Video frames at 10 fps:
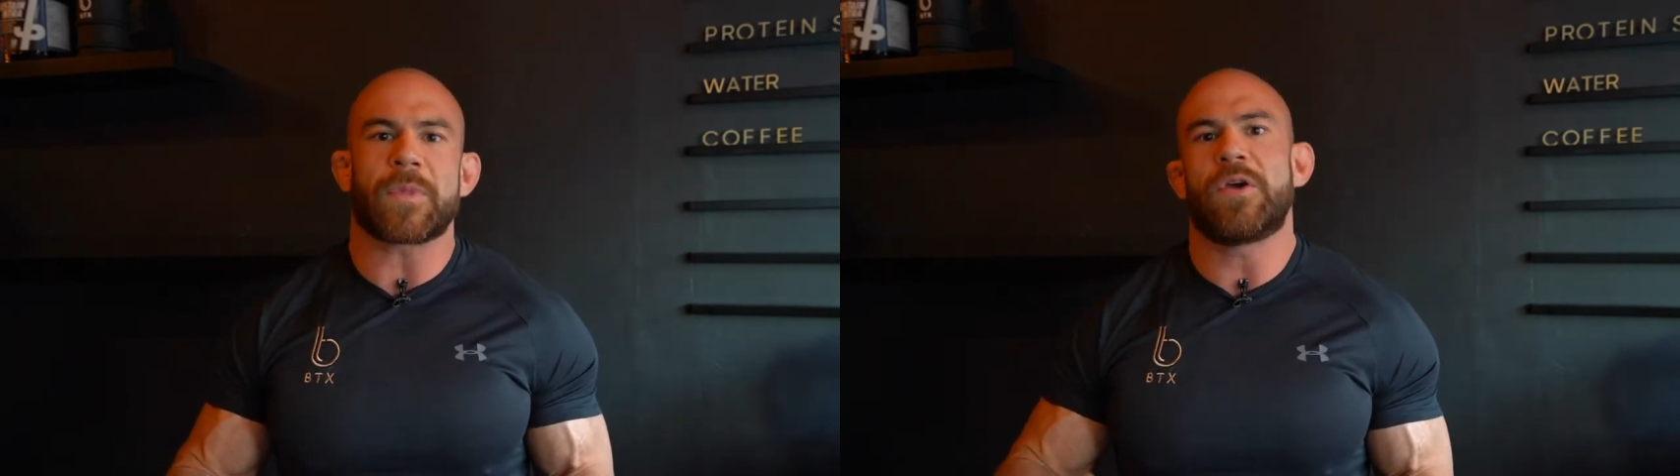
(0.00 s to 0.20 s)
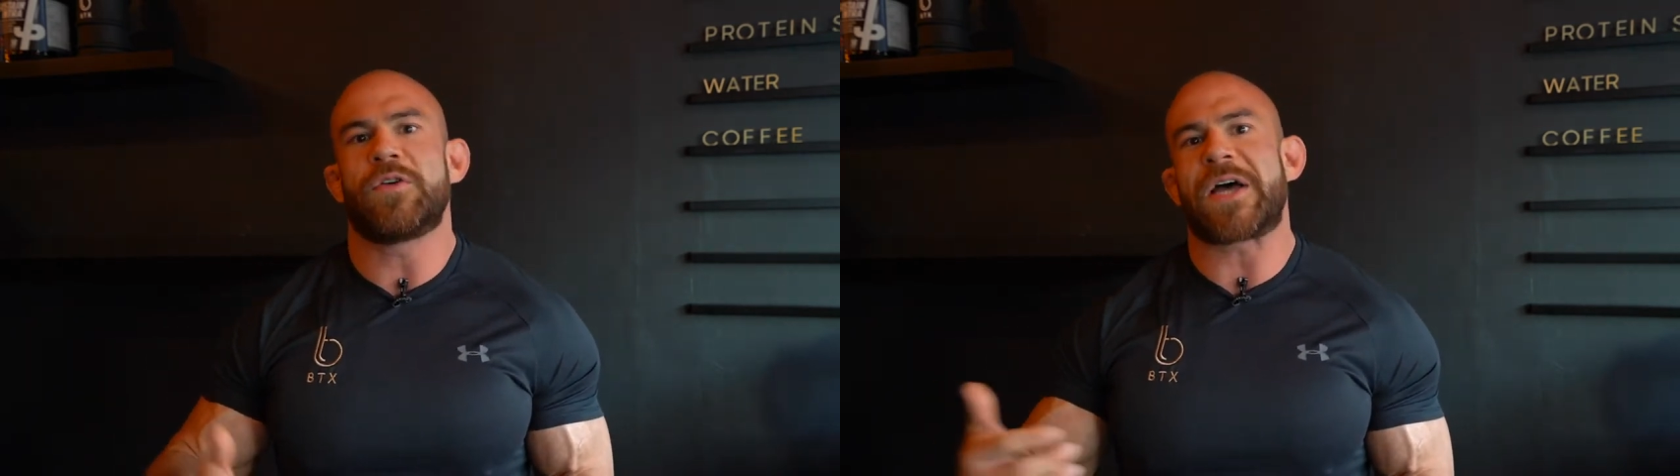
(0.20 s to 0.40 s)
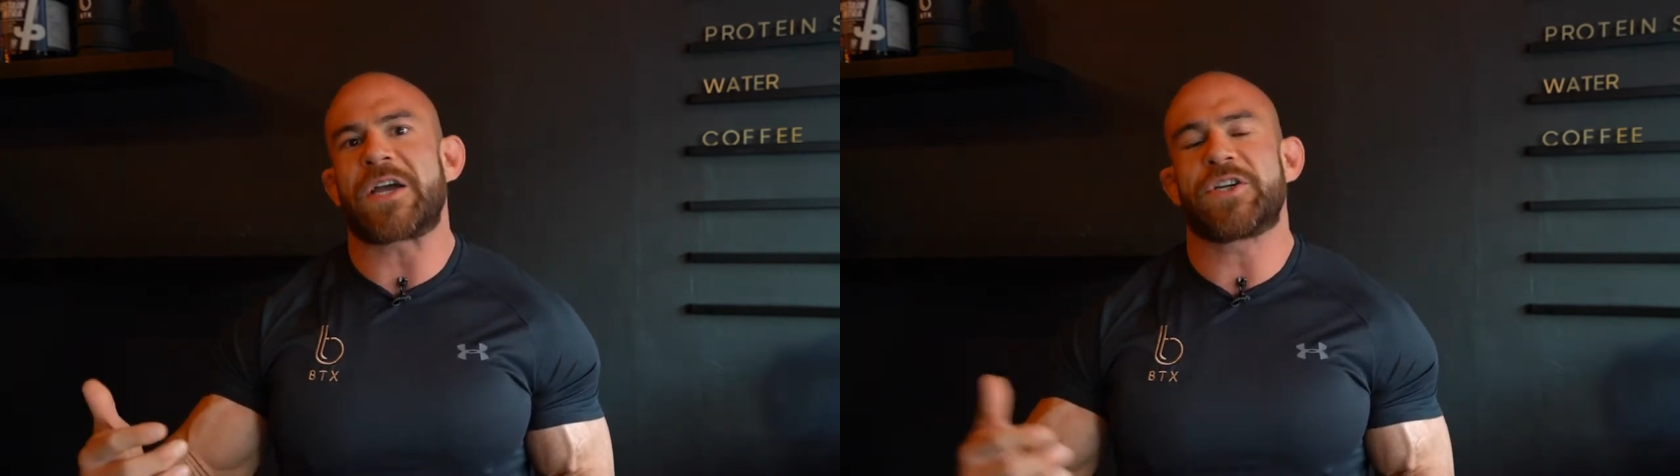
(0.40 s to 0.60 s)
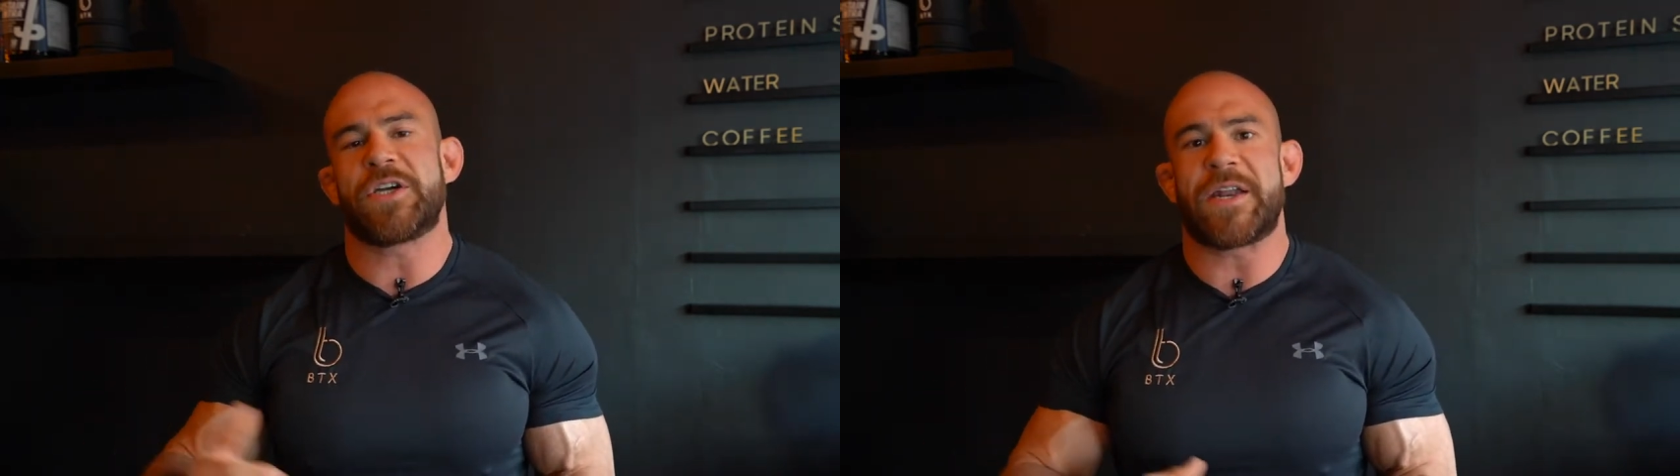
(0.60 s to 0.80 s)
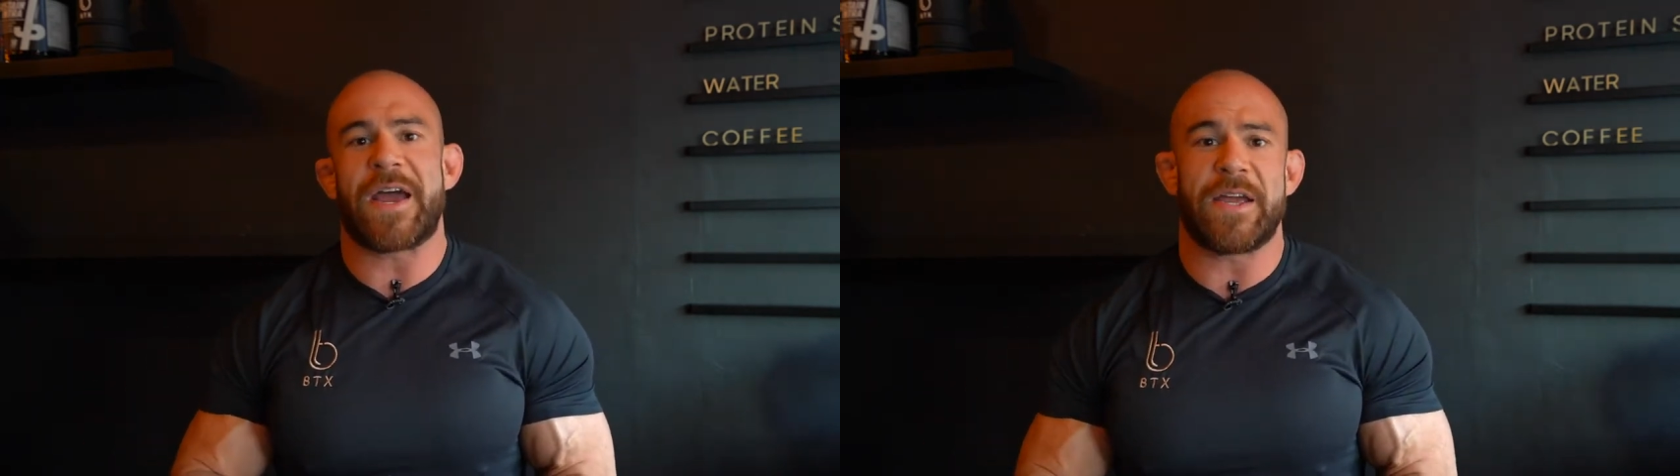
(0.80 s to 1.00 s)
who's
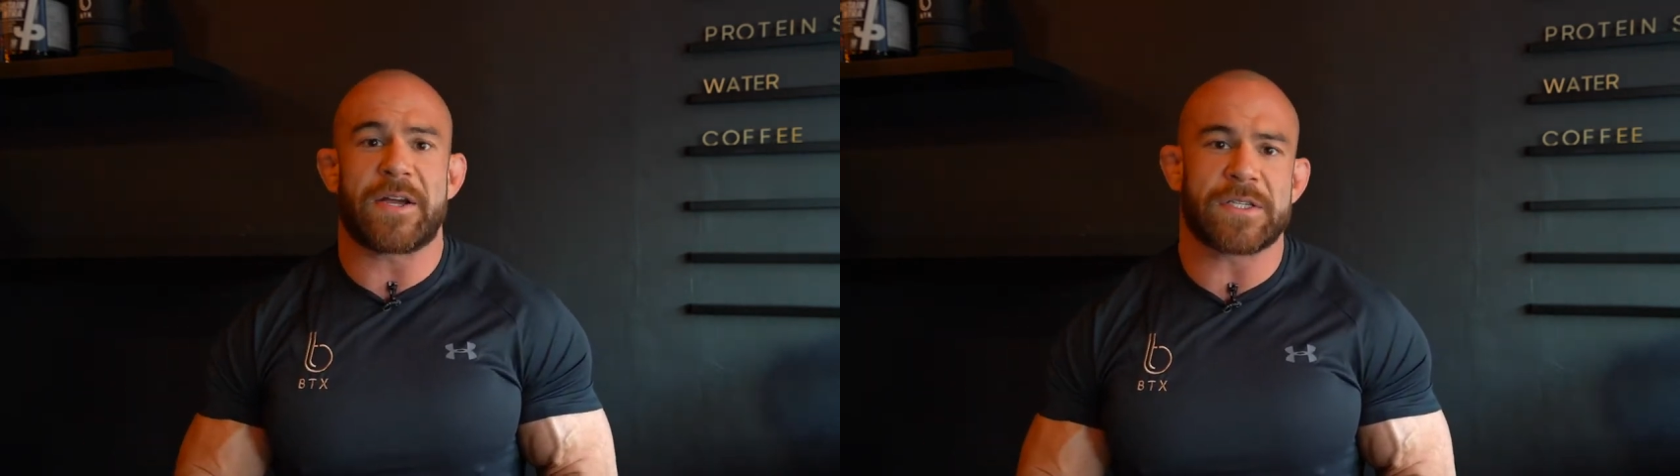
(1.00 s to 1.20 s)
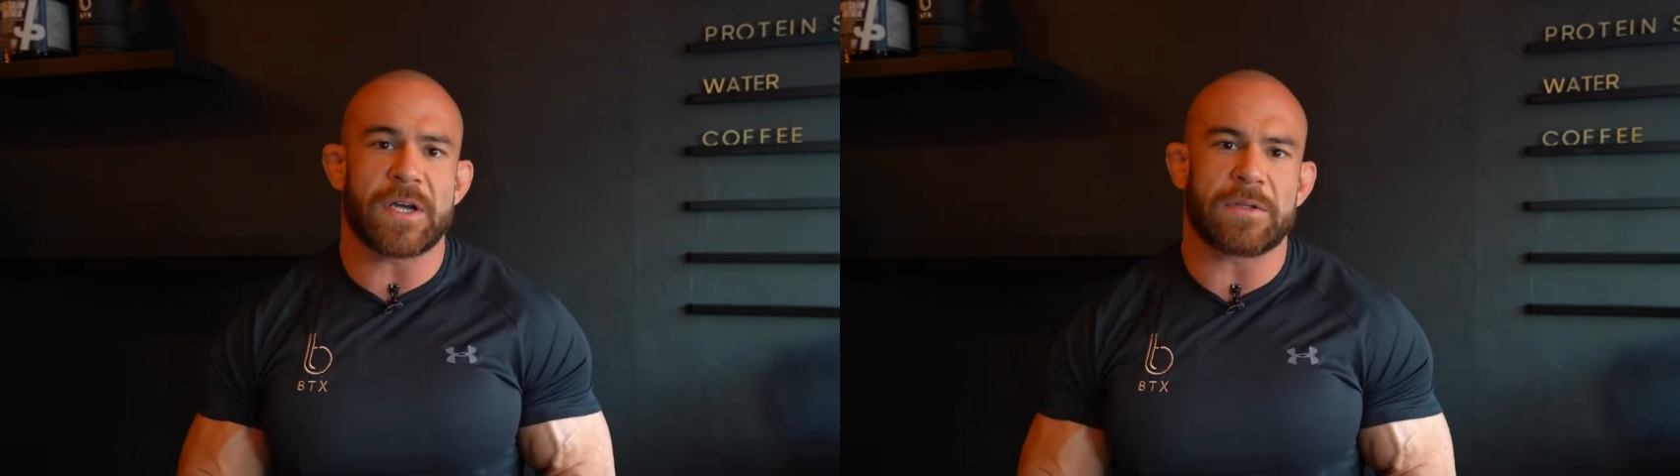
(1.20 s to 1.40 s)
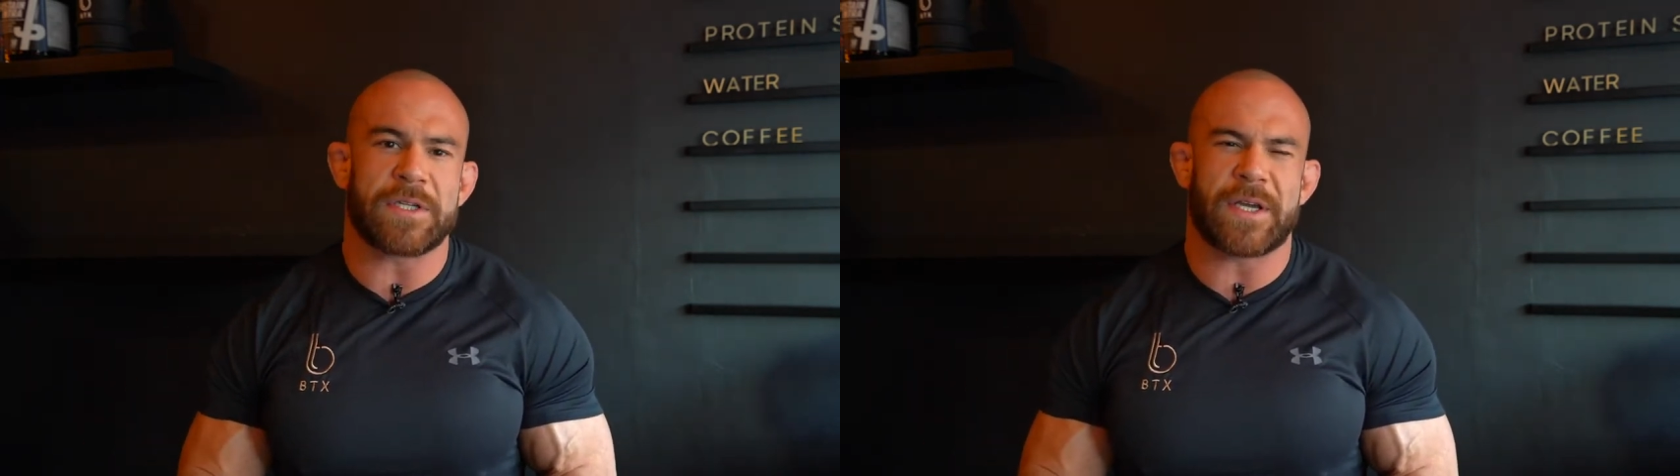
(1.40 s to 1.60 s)
actually an NE consultant